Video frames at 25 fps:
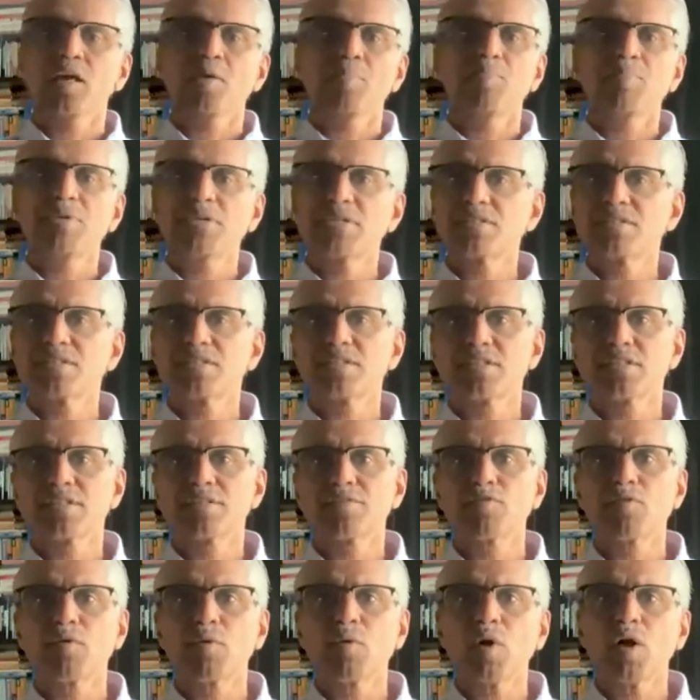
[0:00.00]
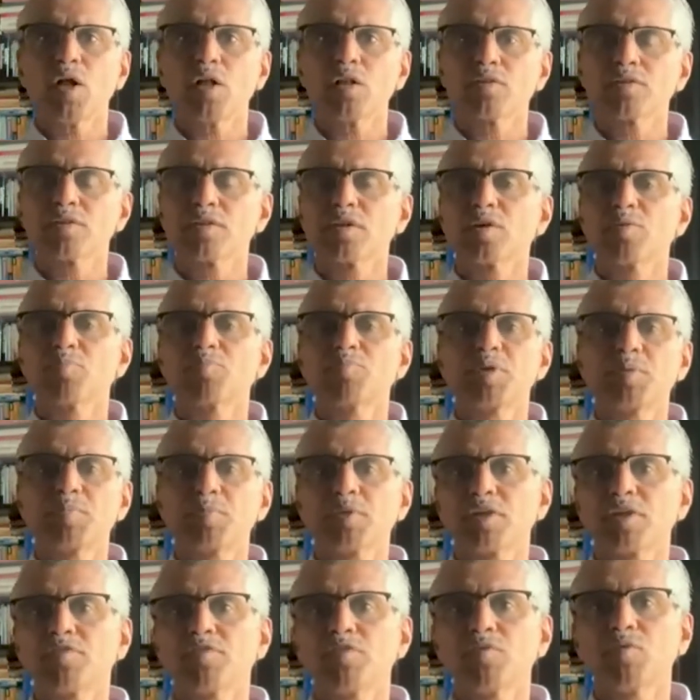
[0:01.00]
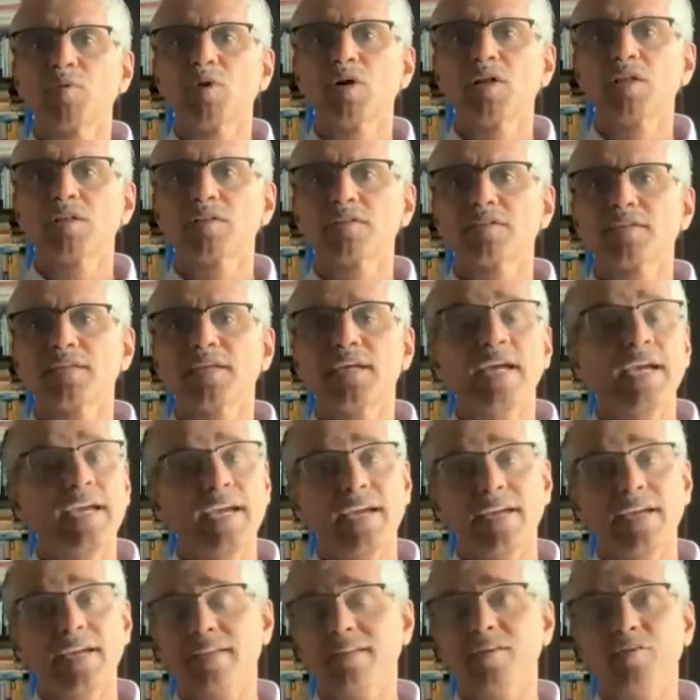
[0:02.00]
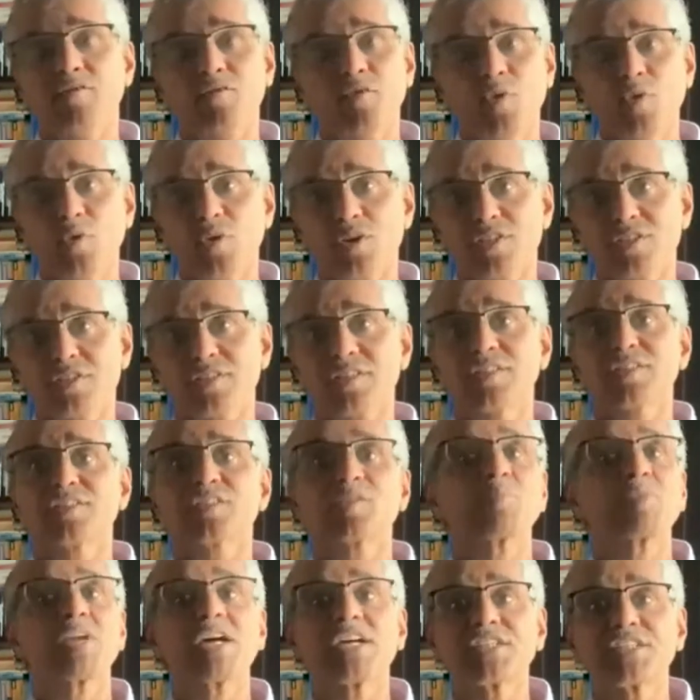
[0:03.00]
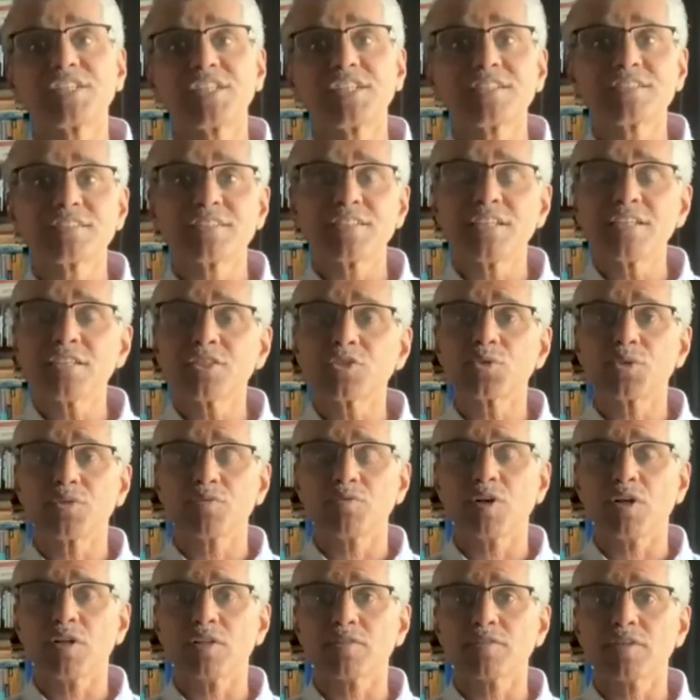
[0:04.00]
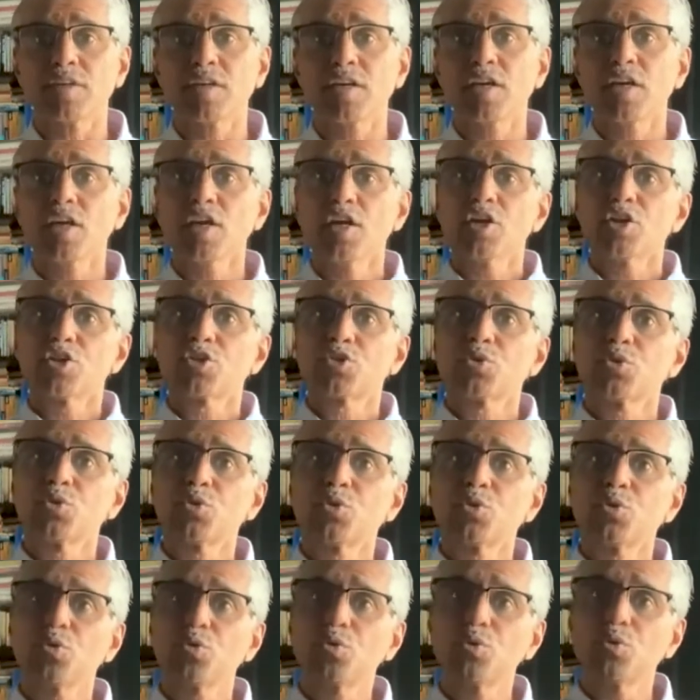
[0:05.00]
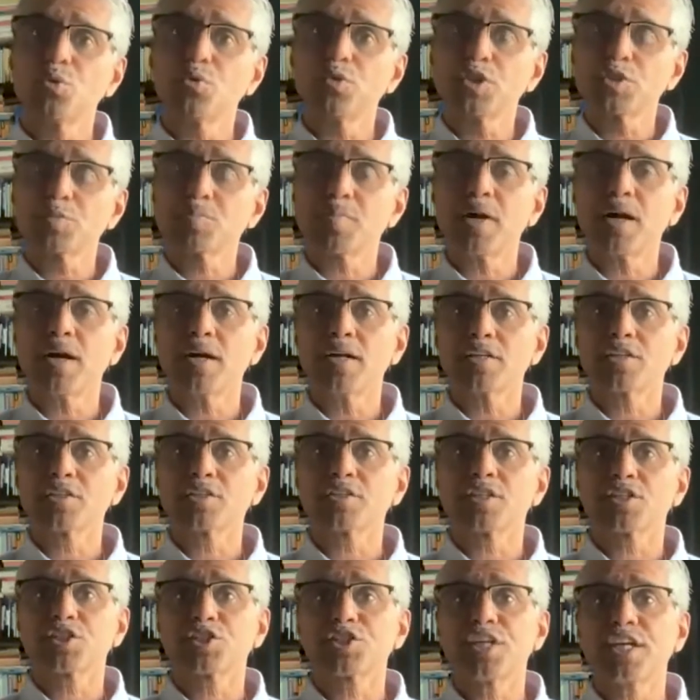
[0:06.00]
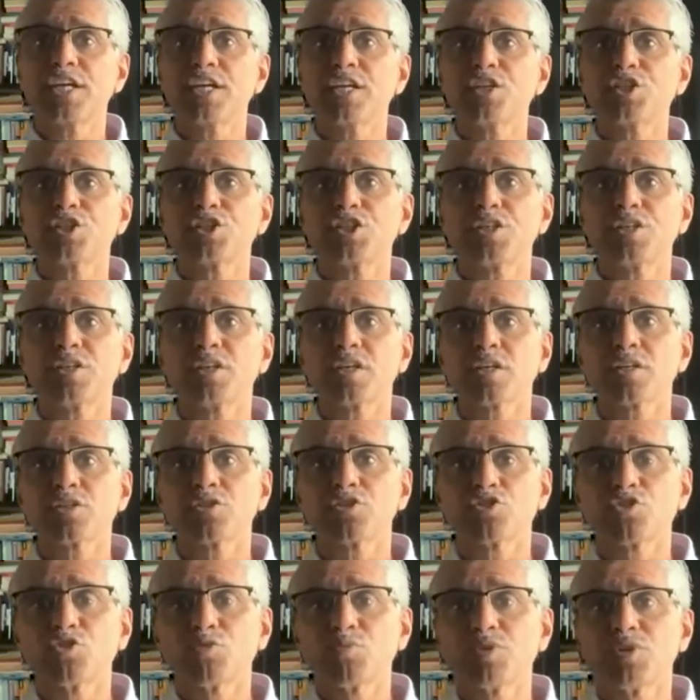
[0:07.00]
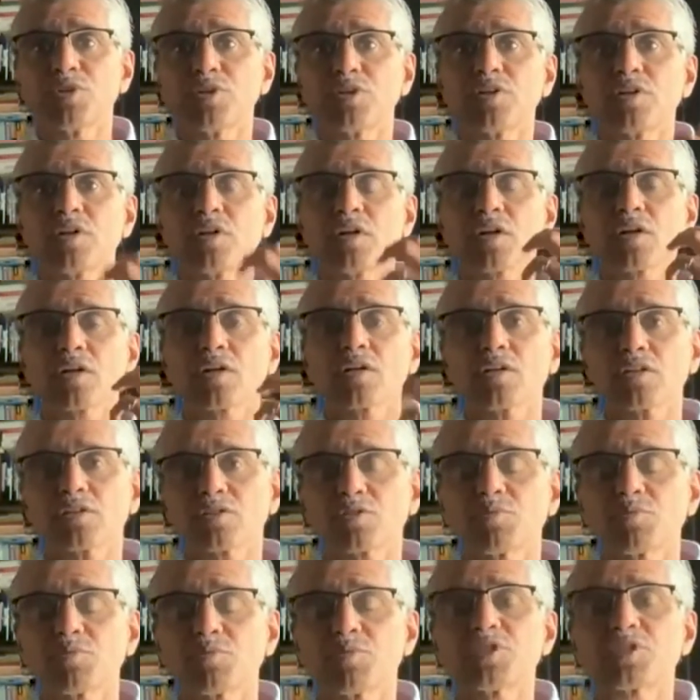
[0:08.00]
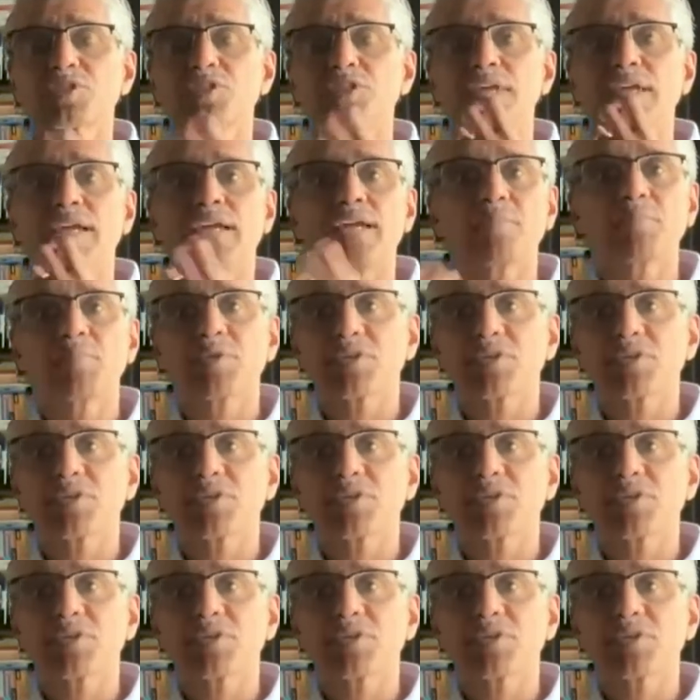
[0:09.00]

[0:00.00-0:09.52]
Businesses have evolved, people have evolved, and of course, supply chains need to evolve to respond to the change in consumer, customers, and